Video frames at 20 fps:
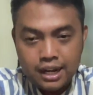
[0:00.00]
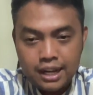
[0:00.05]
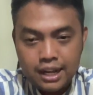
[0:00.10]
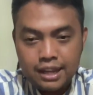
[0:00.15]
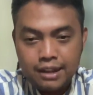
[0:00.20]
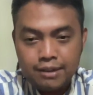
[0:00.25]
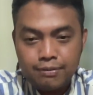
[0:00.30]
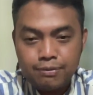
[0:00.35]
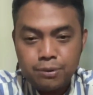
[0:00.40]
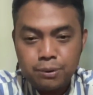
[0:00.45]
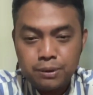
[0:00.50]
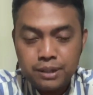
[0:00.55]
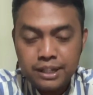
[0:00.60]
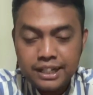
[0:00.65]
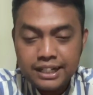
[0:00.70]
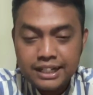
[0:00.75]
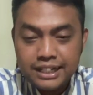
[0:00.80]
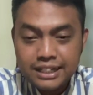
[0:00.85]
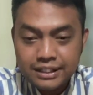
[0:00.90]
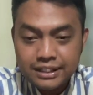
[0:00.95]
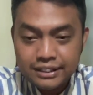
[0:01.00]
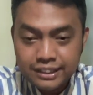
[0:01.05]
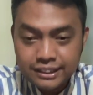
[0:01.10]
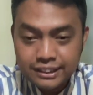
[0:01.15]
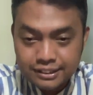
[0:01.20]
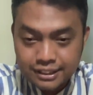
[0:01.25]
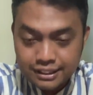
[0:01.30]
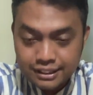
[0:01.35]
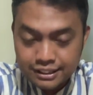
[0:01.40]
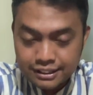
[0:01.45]
If you increase
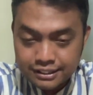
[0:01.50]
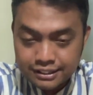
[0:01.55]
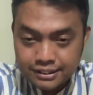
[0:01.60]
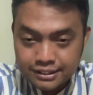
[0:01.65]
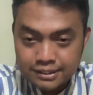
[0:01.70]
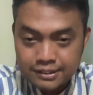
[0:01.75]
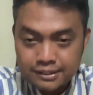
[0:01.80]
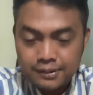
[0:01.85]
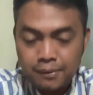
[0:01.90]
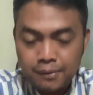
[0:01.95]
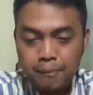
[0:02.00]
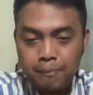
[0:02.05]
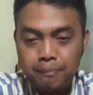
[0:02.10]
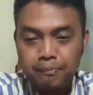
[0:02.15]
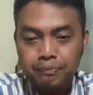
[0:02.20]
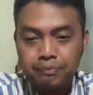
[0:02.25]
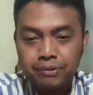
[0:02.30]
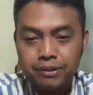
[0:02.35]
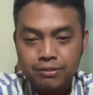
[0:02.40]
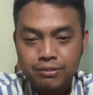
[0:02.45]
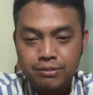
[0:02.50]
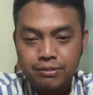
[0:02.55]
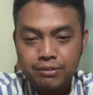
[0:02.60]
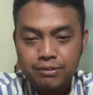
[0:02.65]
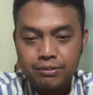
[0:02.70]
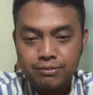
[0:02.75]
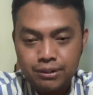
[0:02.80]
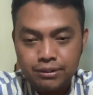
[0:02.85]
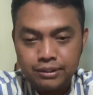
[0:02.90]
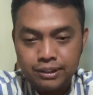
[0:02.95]
this
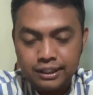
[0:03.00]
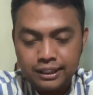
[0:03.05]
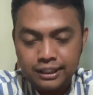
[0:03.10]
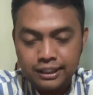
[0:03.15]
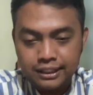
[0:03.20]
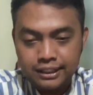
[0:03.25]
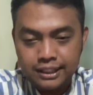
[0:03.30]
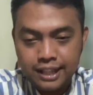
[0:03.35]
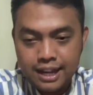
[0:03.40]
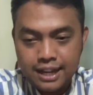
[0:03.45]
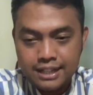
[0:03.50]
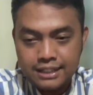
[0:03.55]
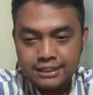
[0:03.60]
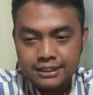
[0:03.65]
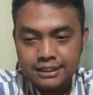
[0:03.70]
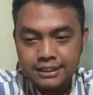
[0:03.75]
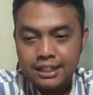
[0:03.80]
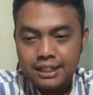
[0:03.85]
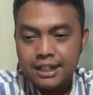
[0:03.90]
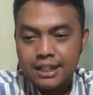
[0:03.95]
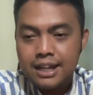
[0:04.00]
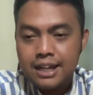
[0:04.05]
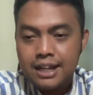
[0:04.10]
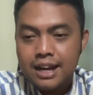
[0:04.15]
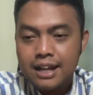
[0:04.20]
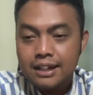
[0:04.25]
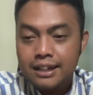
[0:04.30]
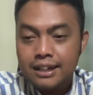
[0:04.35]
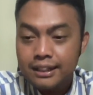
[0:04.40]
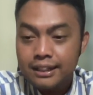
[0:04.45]
value, the delta S,
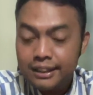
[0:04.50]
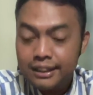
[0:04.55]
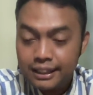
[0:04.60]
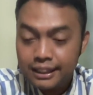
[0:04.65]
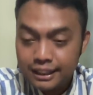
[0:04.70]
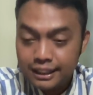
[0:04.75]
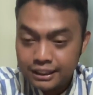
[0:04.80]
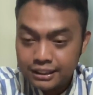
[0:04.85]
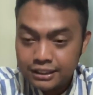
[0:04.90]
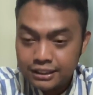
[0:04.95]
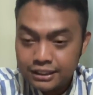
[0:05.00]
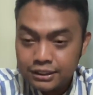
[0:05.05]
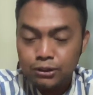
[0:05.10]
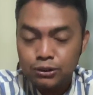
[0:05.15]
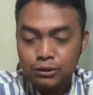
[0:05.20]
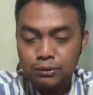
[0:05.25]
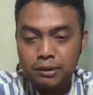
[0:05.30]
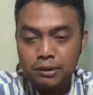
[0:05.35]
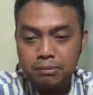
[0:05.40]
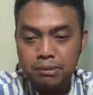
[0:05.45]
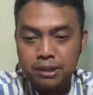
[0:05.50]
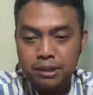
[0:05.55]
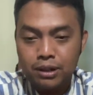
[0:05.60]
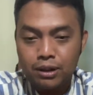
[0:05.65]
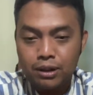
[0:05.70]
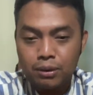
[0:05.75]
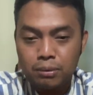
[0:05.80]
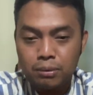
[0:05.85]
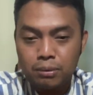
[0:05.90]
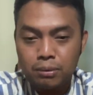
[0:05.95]
the delta G also will be
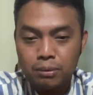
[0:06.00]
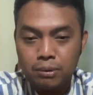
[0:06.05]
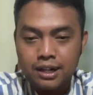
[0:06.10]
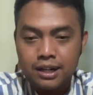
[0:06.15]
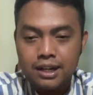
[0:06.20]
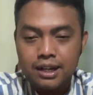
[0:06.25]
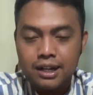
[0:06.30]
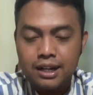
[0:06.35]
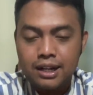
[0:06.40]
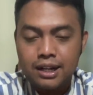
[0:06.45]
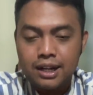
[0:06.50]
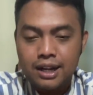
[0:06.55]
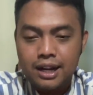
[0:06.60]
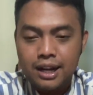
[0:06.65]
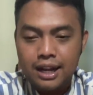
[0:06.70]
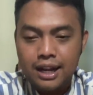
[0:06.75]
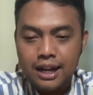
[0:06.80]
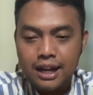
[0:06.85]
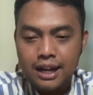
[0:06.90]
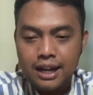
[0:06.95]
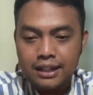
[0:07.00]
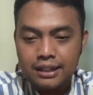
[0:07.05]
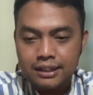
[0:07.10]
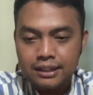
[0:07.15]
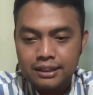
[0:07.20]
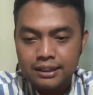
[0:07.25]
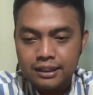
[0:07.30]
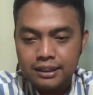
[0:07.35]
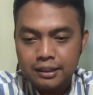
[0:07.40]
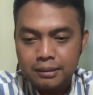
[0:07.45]
lower, and
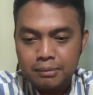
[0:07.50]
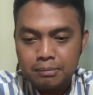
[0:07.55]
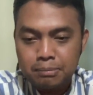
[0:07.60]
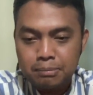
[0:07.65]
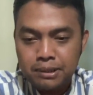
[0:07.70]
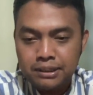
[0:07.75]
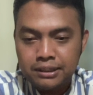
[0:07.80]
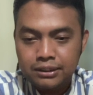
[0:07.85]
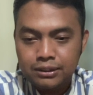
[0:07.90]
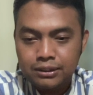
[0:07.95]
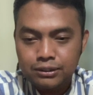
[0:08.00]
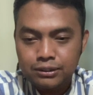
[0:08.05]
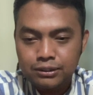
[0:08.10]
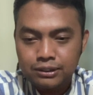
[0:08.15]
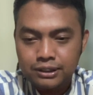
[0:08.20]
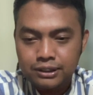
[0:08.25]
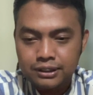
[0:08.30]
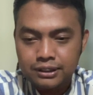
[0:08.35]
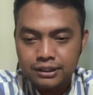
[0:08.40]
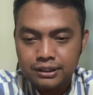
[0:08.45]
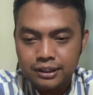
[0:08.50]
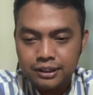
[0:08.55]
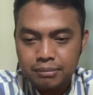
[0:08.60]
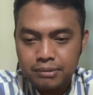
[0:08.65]
the temperature also the same.